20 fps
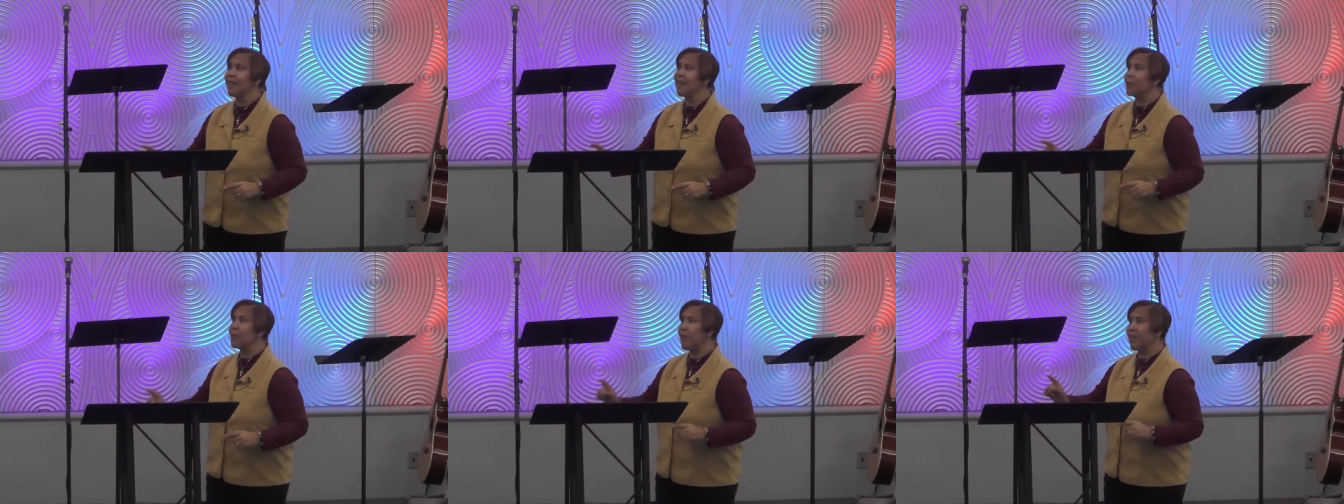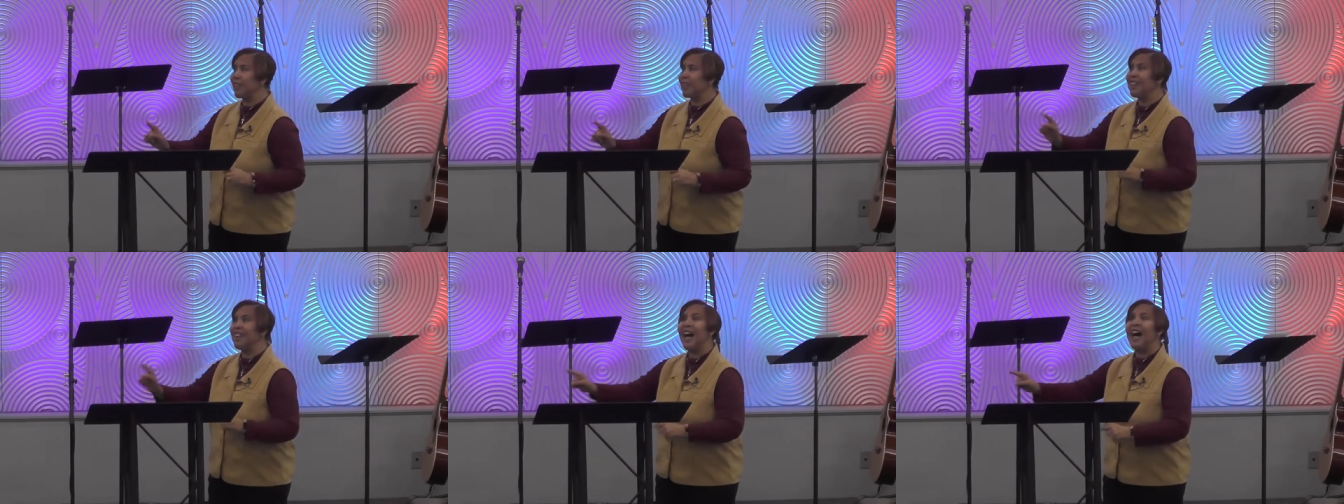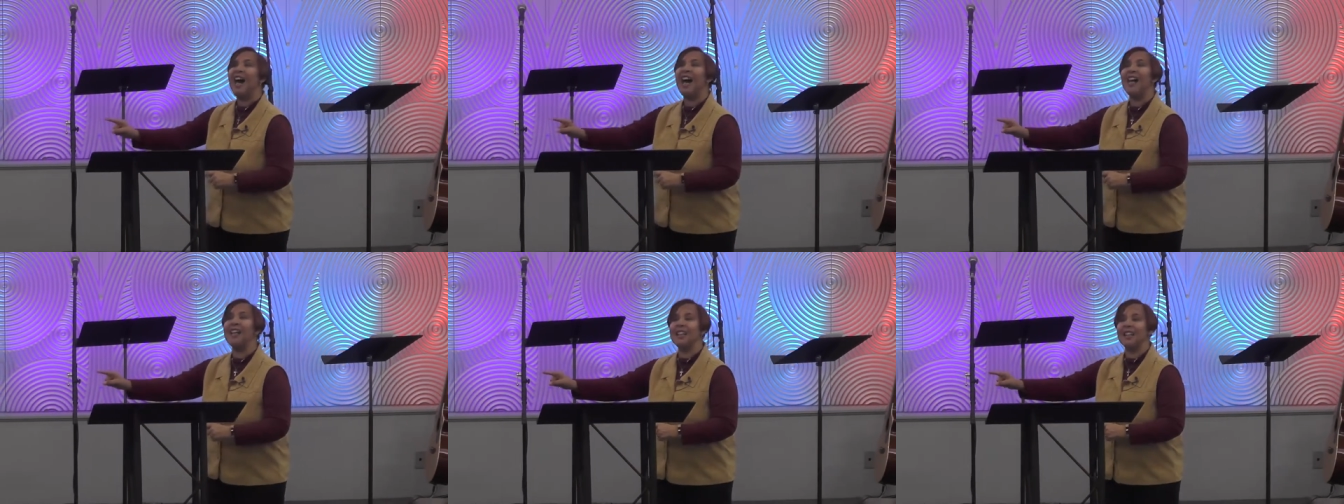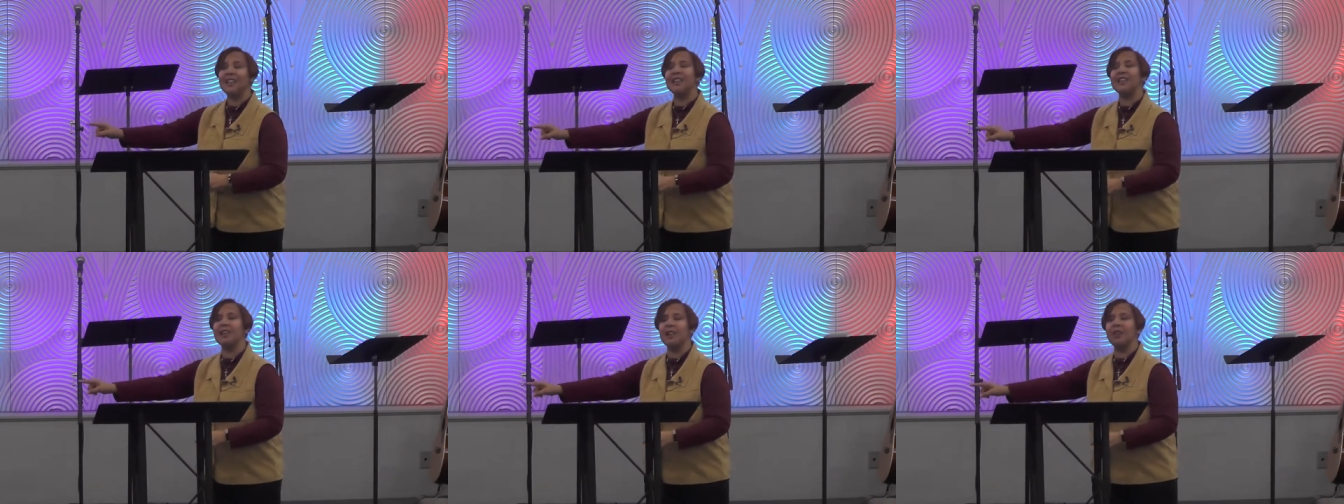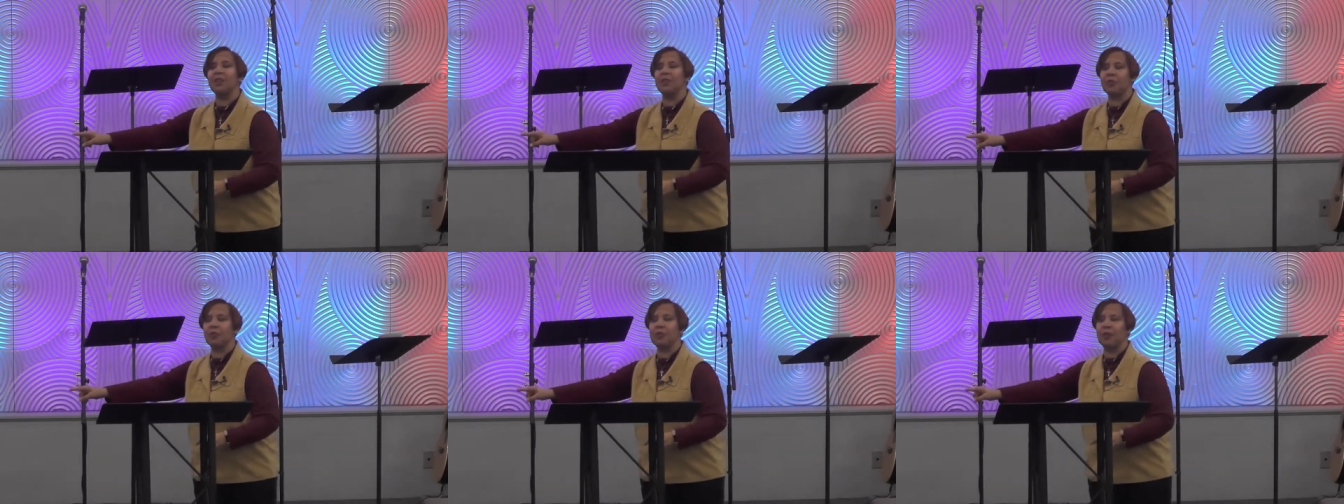what God
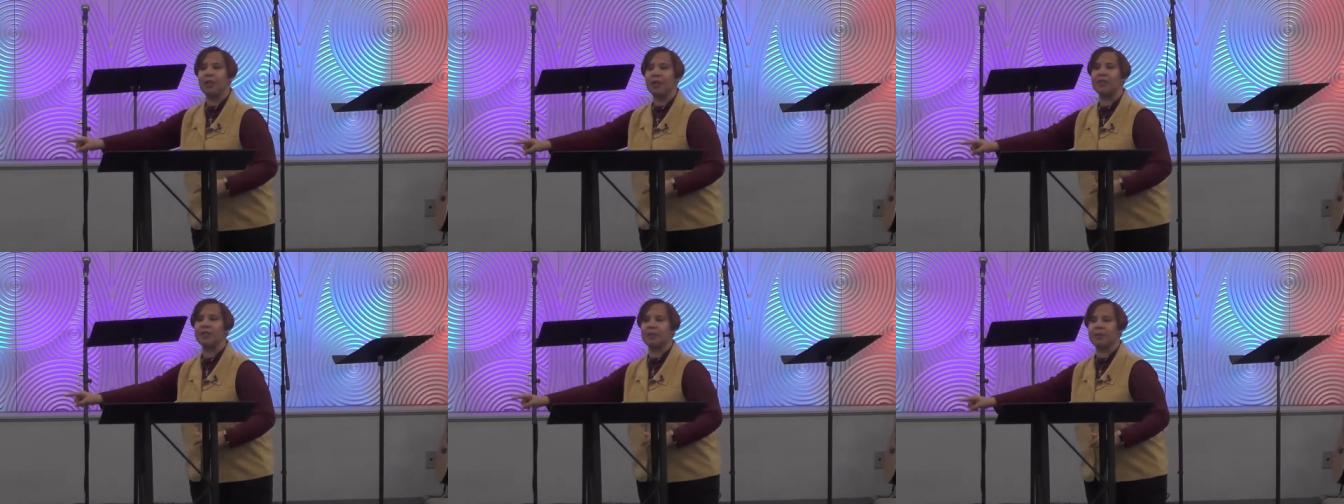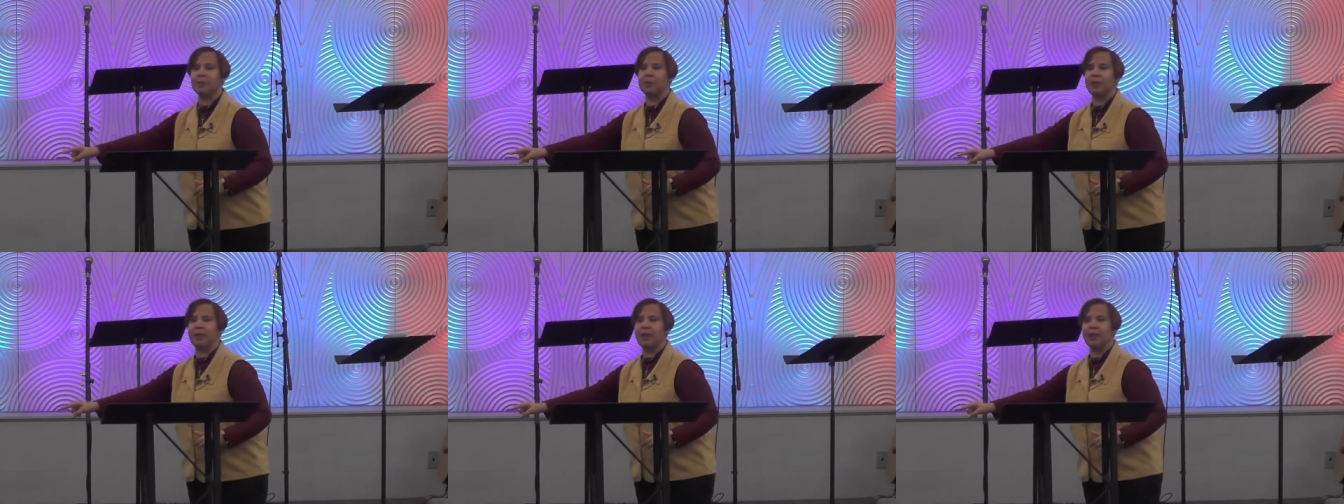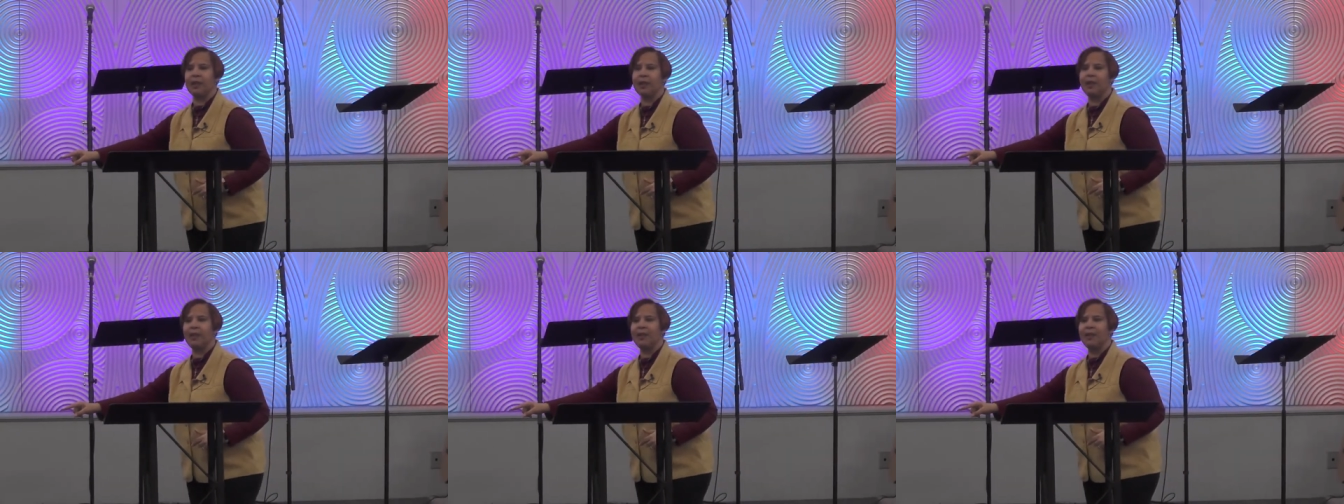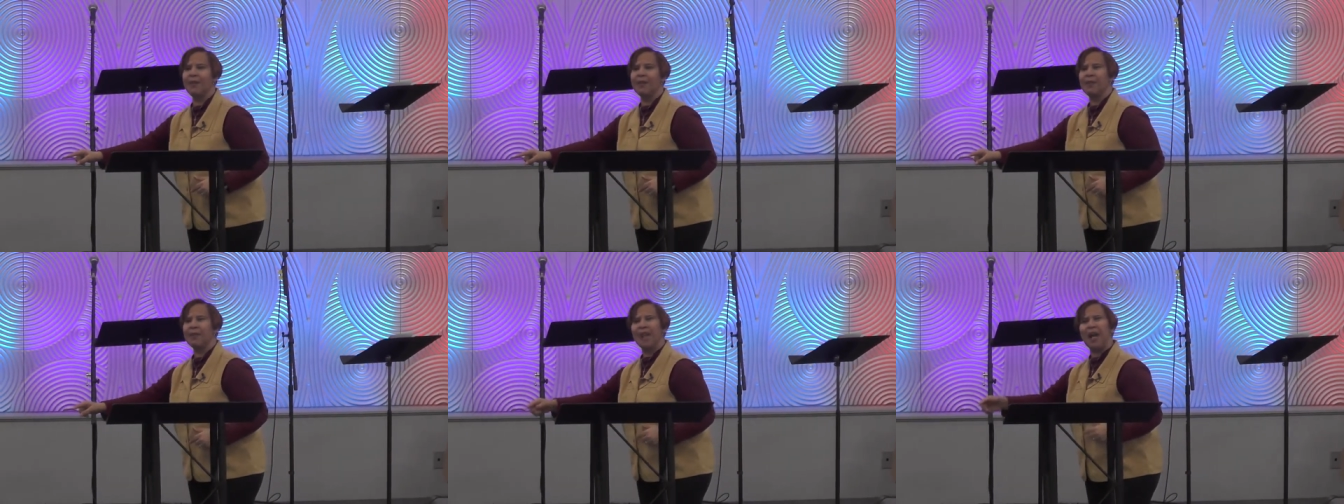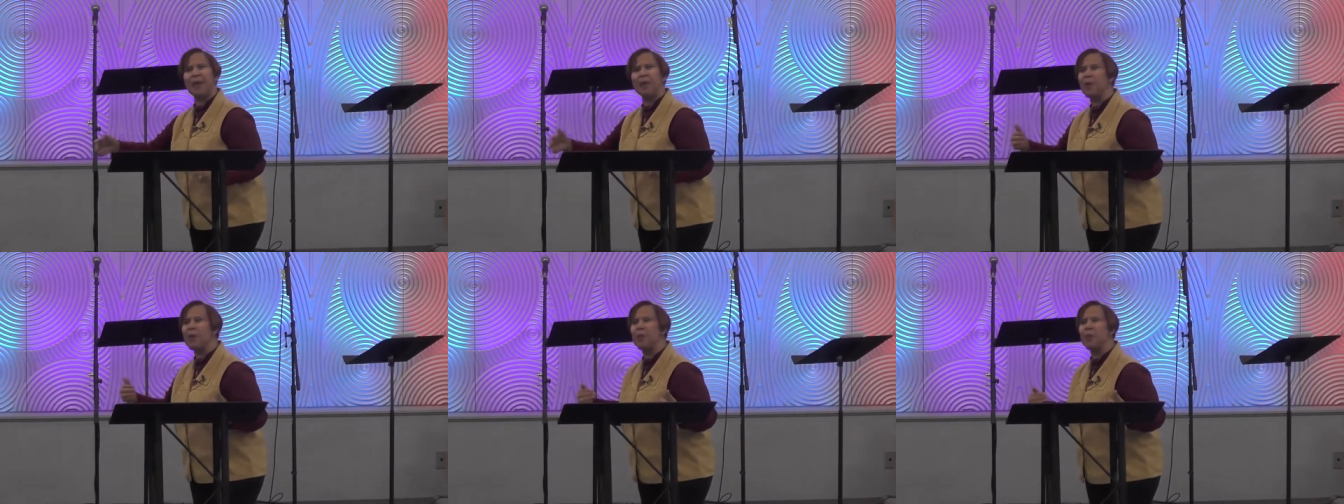intended for us to be,
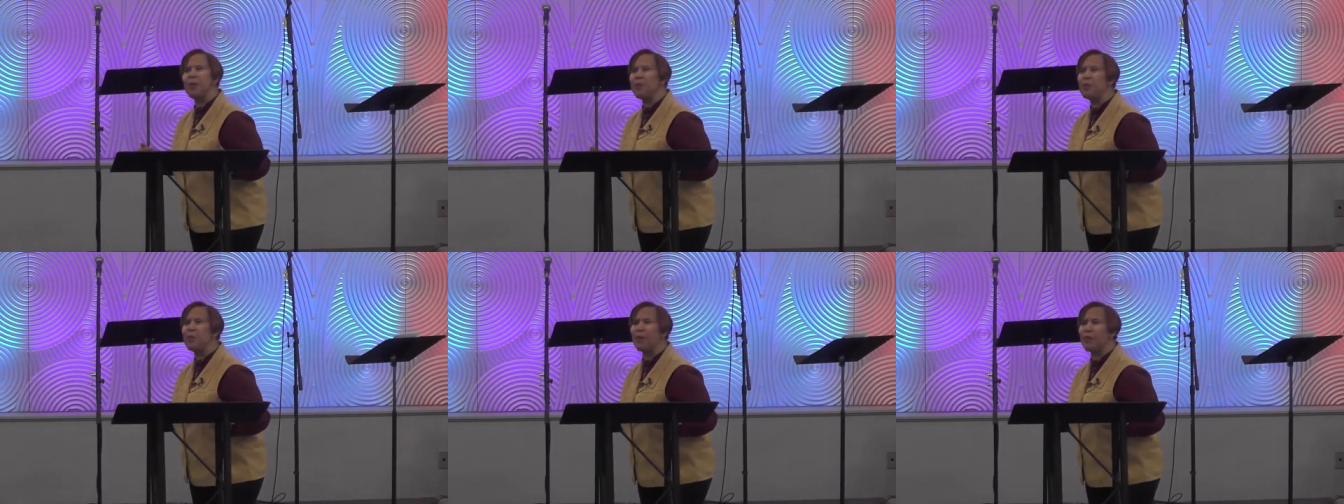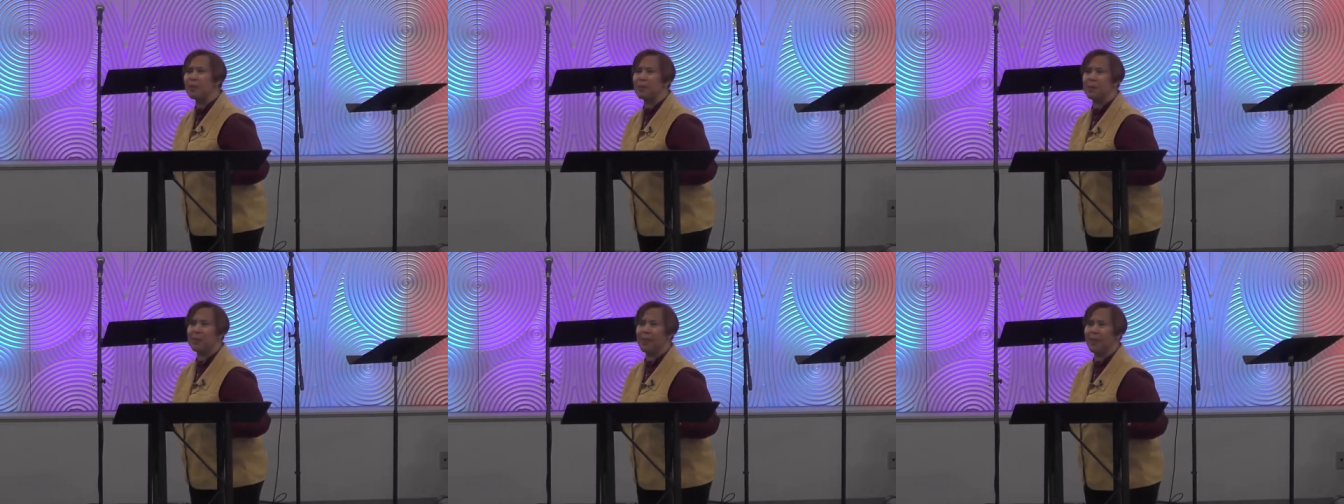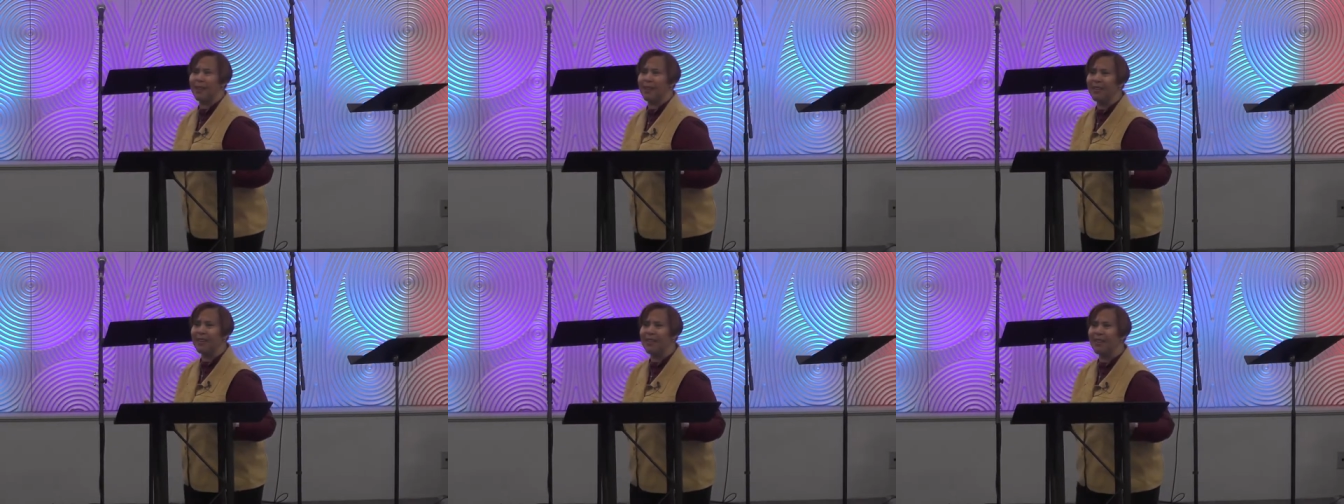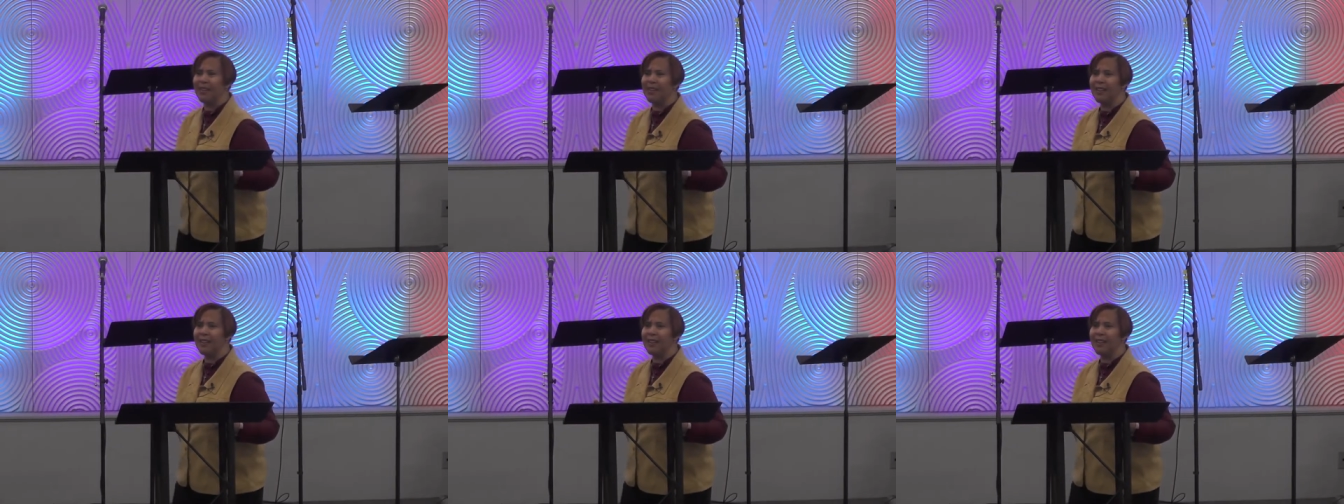not what we want to be.